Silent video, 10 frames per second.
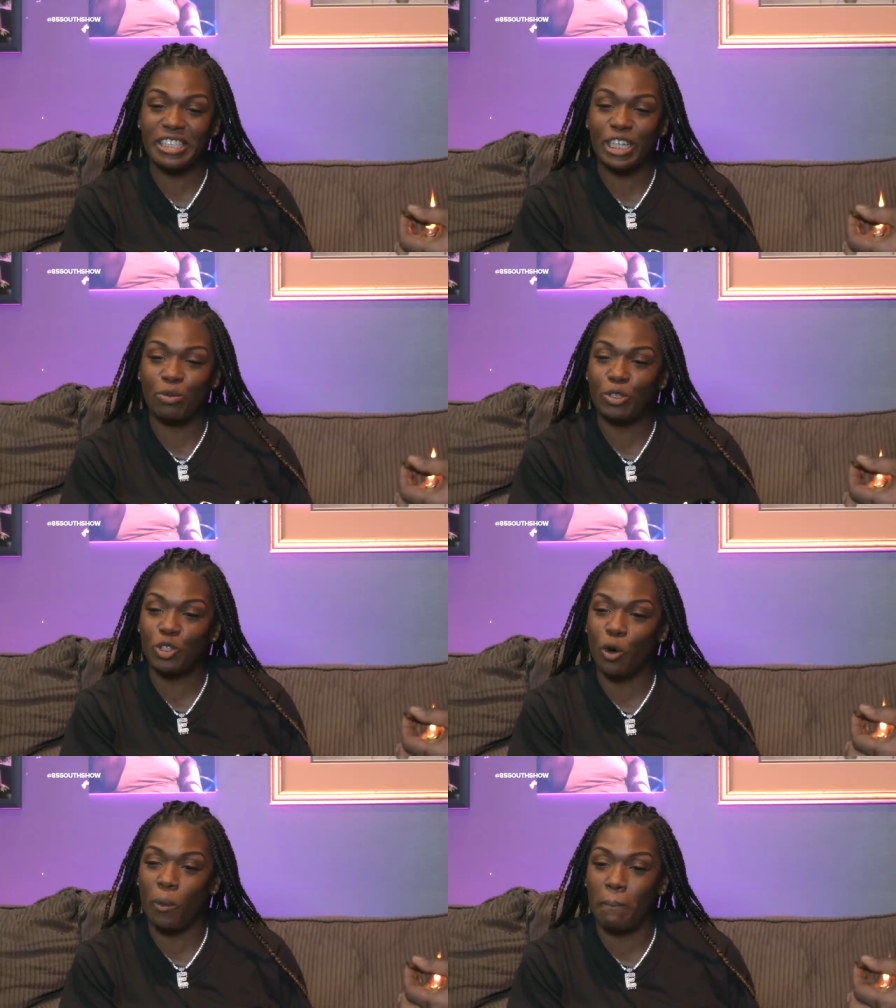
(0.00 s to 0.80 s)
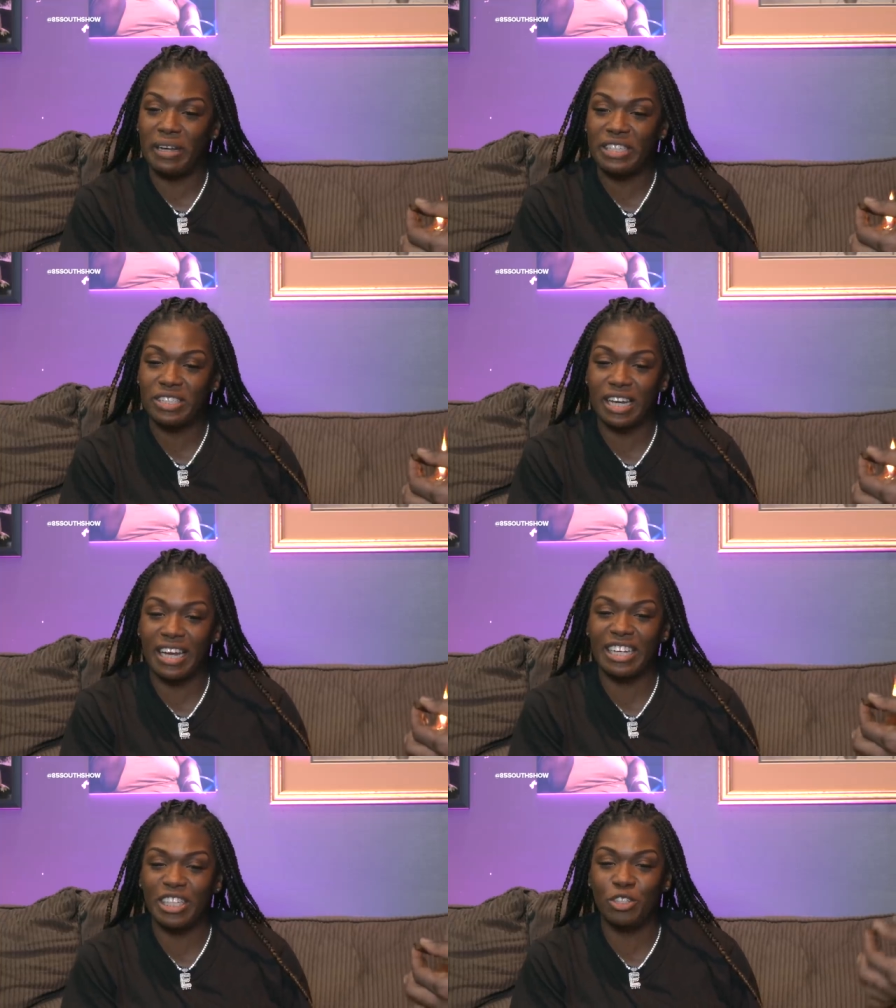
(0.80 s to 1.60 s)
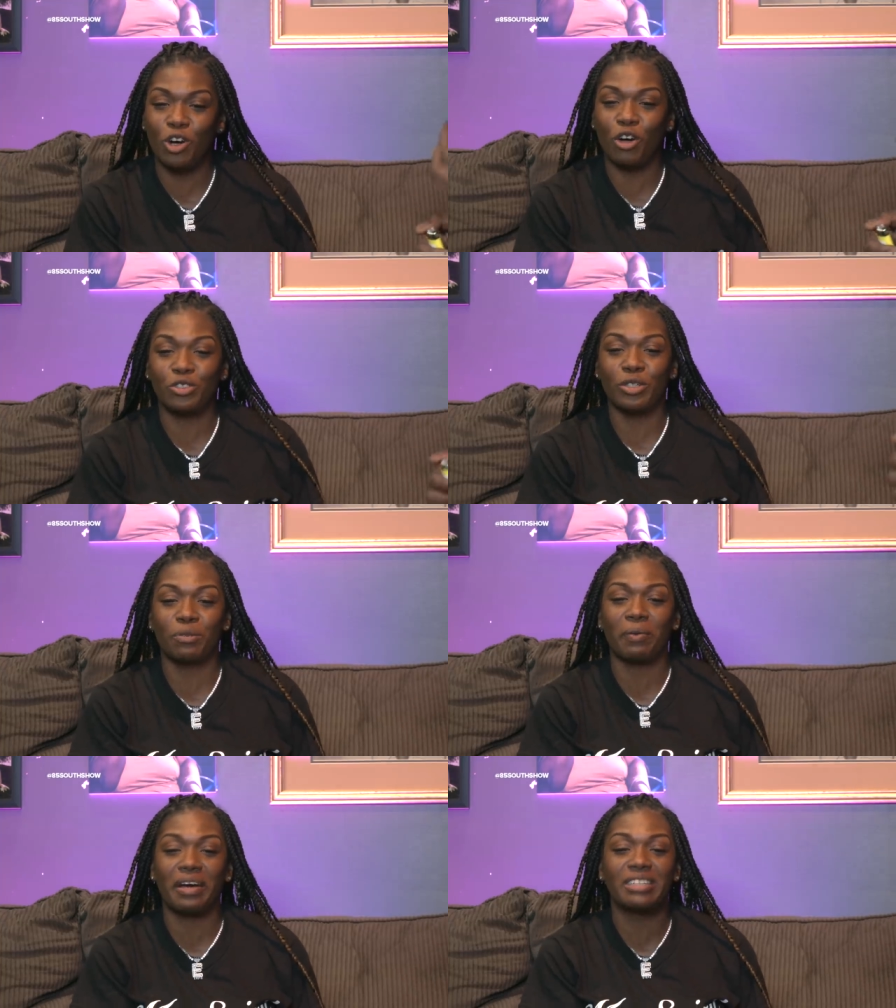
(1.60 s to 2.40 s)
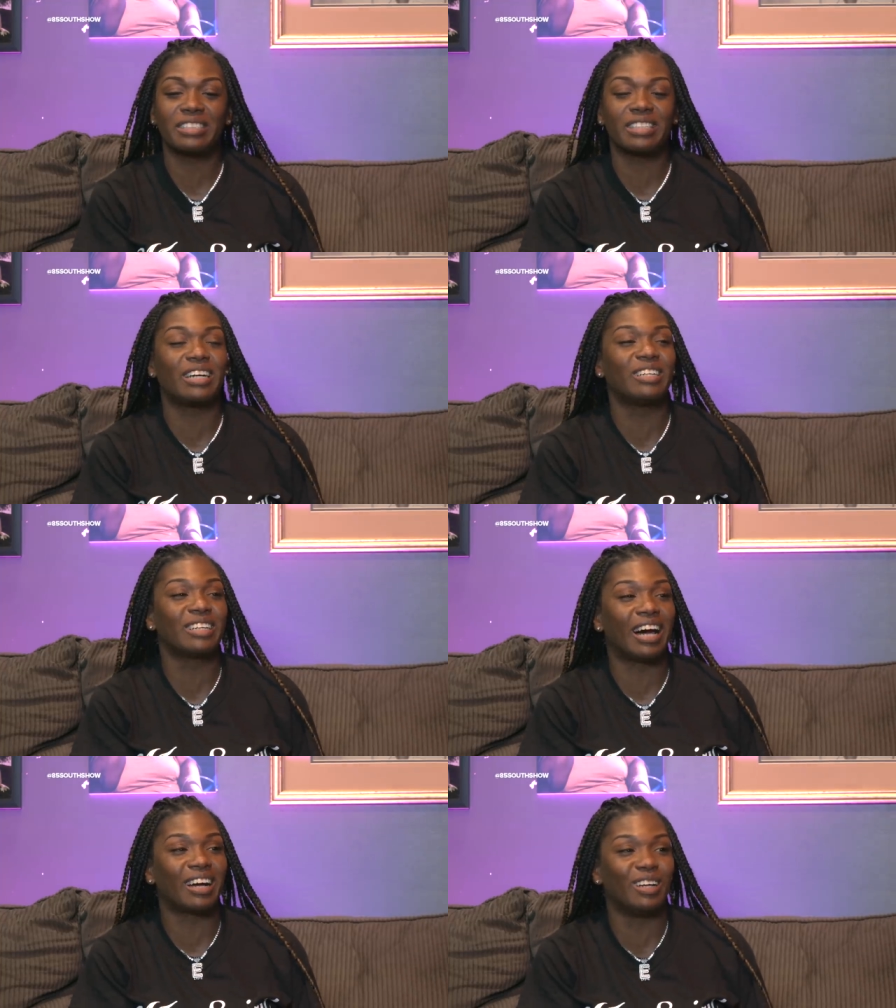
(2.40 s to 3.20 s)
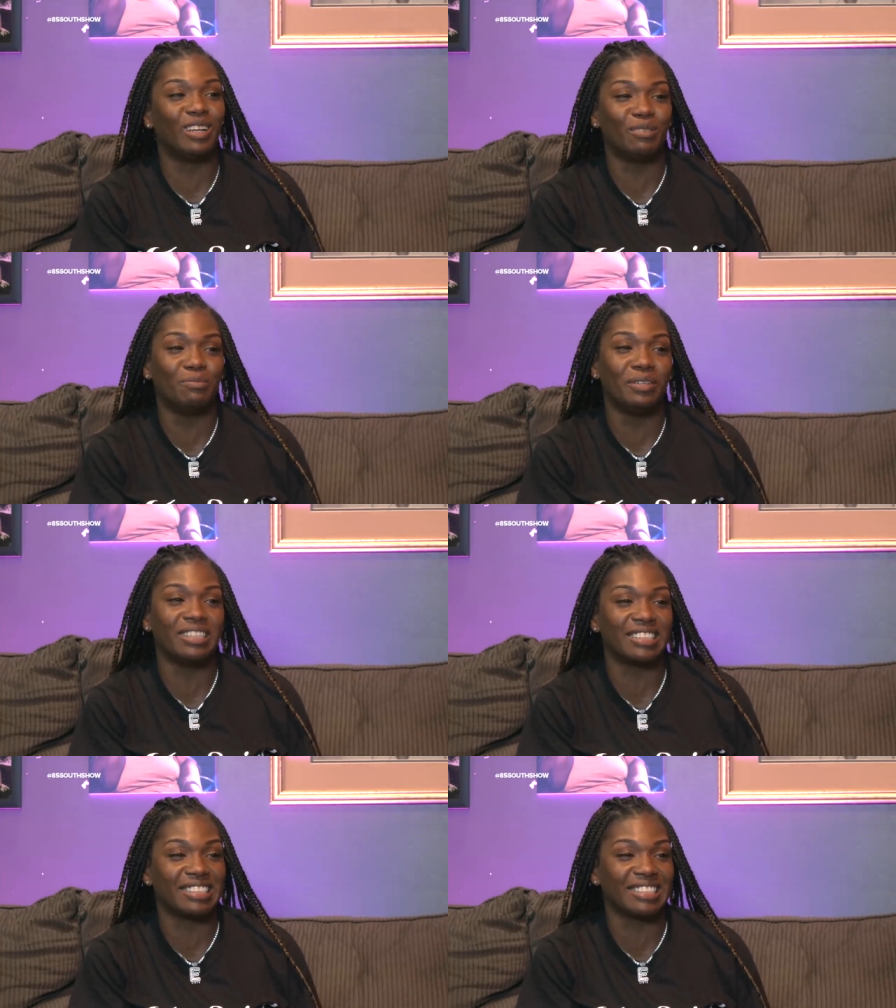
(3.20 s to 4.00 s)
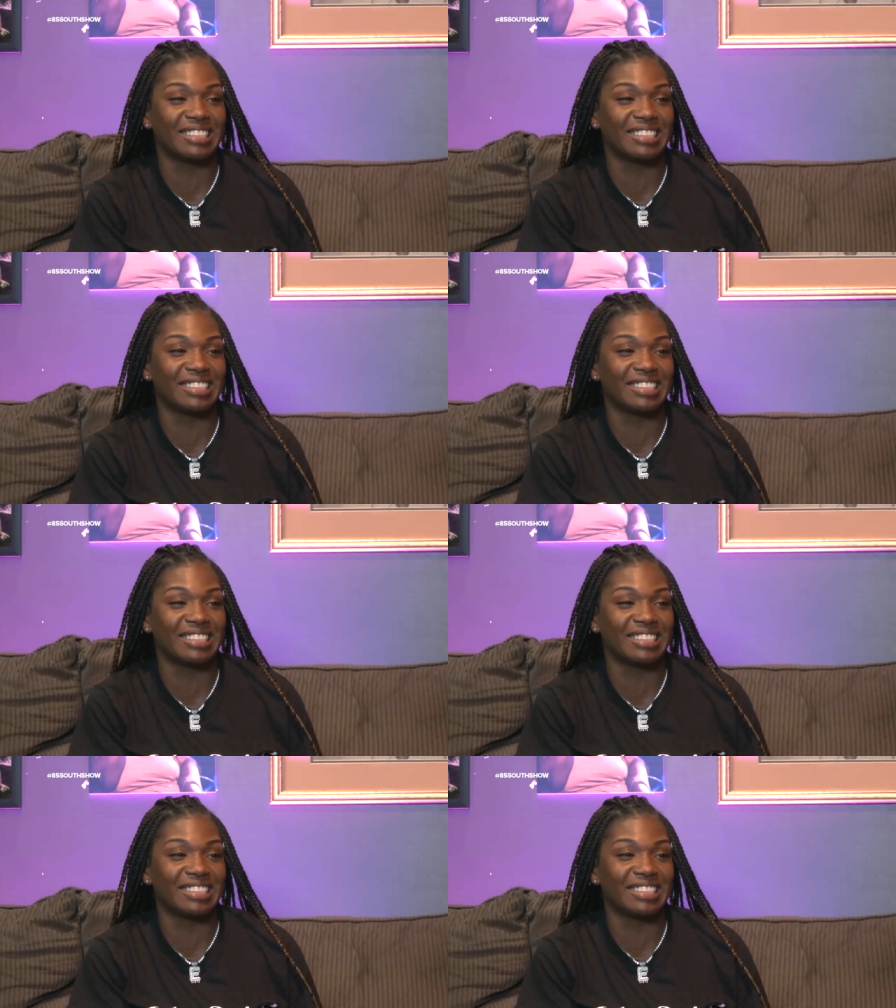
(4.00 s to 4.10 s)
said with your bitch ass, then you go to his page, son, look like a little bitch.